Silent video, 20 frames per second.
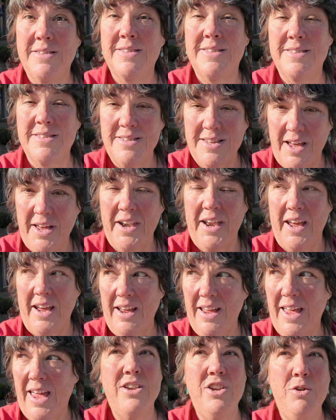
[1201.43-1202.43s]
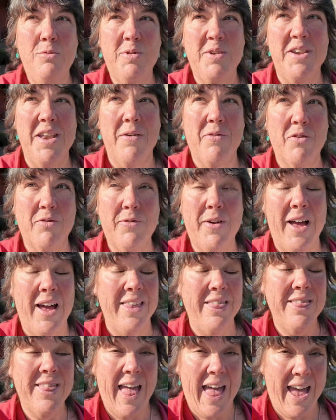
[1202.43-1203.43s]
stunning. And you would never
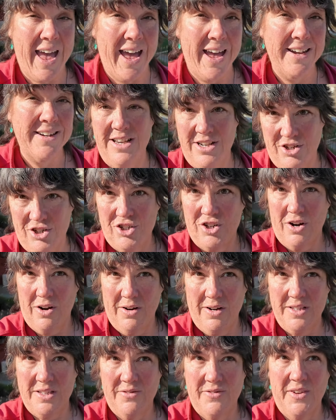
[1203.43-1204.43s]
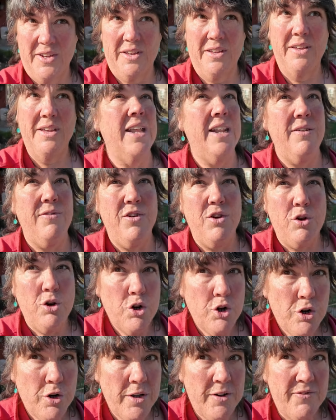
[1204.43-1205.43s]
find that in Charlottesville. And if you
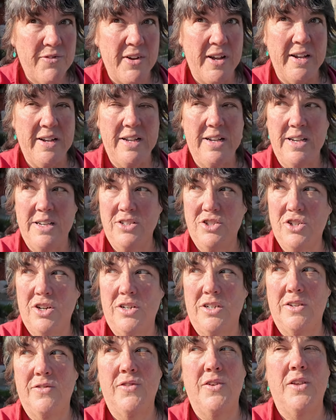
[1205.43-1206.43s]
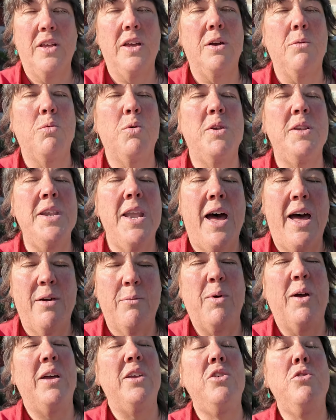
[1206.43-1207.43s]
could find it in Charlottesville, it would
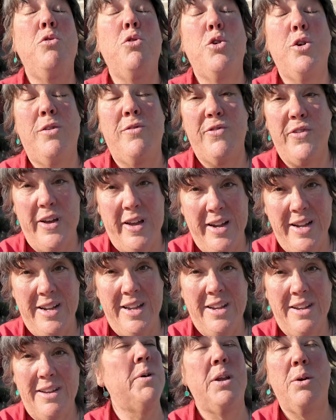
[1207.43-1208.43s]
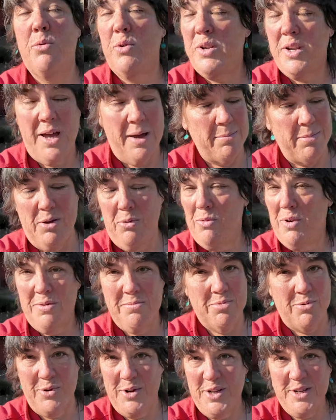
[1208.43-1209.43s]
not, well, you could find it, but it would not be
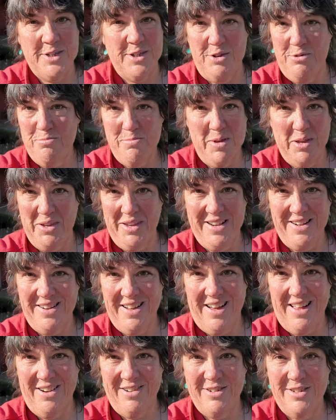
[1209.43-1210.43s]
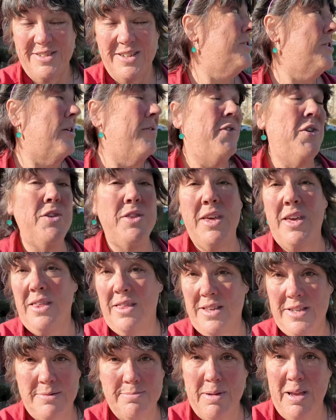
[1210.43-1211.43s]
$1.2 million. So if you think
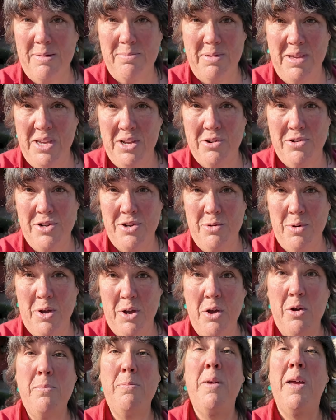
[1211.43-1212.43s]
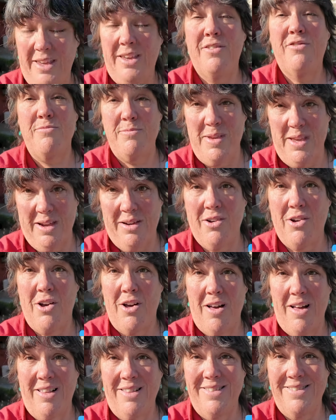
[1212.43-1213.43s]
this might be your new home, give me a
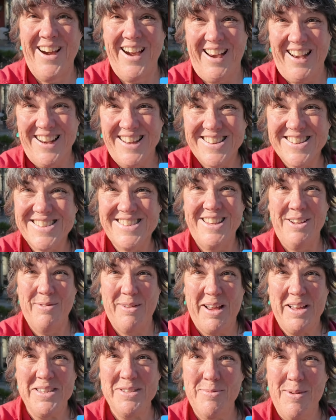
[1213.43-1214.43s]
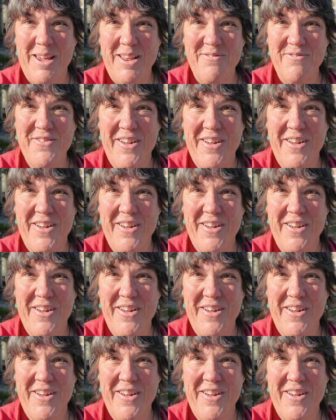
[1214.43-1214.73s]
call. All right, let's see what else we can